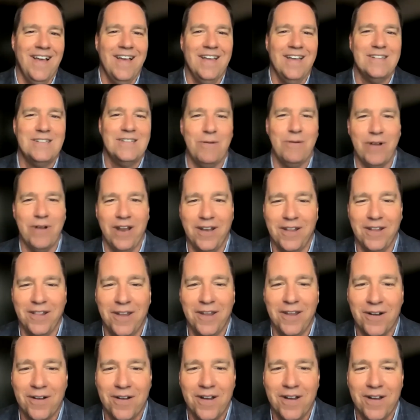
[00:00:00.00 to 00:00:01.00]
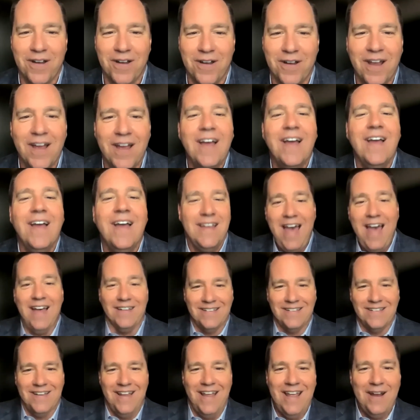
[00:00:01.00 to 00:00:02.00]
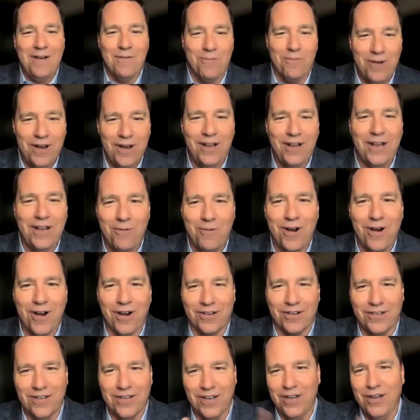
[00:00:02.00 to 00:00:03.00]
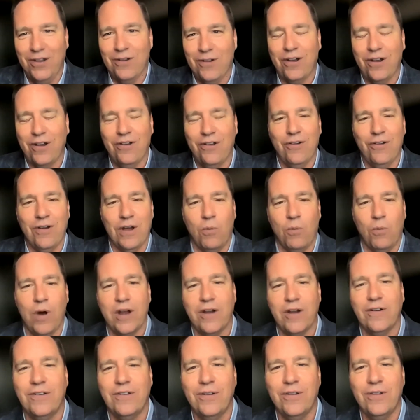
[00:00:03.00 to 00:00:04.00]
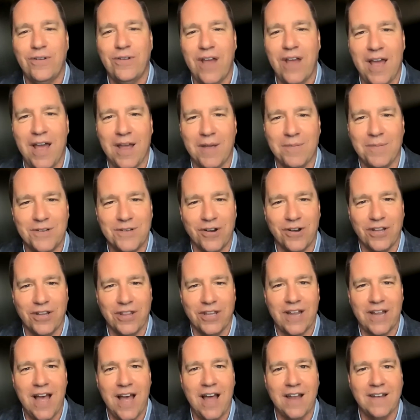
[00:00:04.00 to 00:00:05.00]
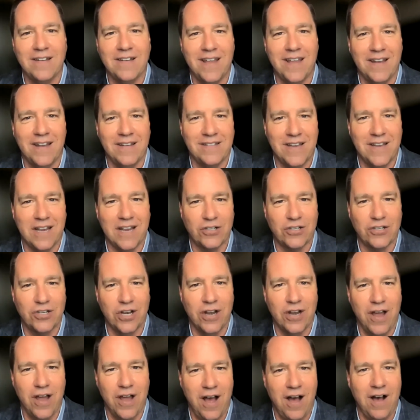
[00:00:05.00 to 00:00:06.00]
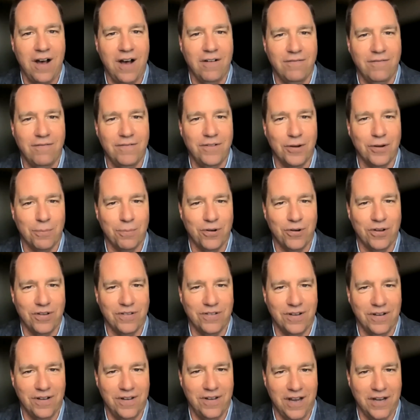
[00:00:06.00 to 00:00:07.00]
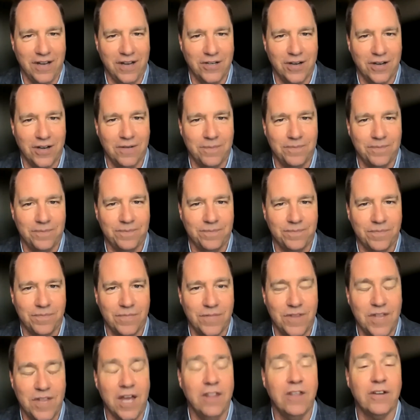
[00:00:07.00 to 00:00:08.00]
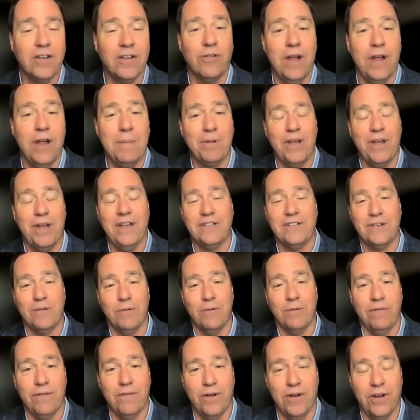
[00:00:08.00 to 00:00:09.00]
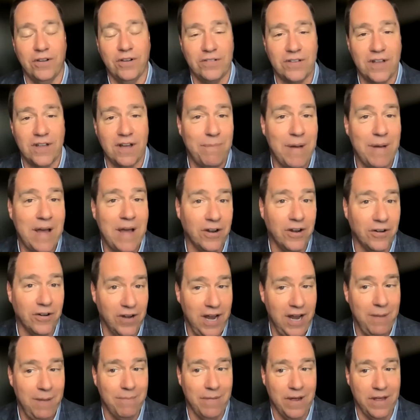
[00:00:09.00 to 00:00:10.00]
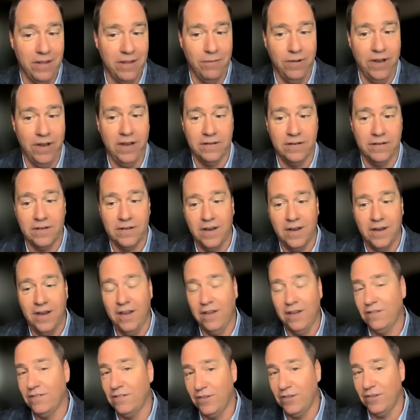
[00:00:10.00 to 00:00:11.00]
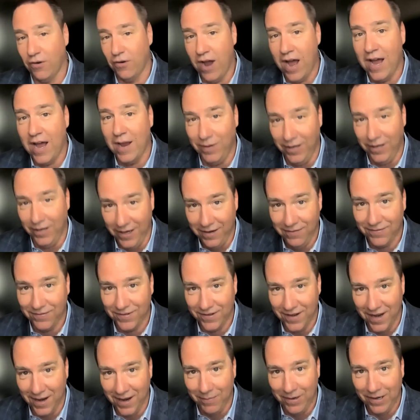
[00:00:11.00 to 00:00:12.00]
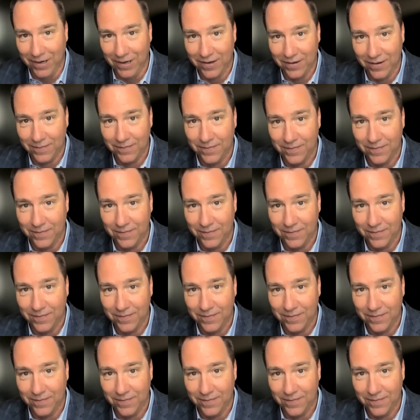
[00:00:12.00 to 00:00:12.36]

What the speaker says: See what I did there? Yes, it really works. And you can do it 1 or 2 times during the content section of your presentation. The other great place to refer to yourself by your name, by the way, is your I believe statement.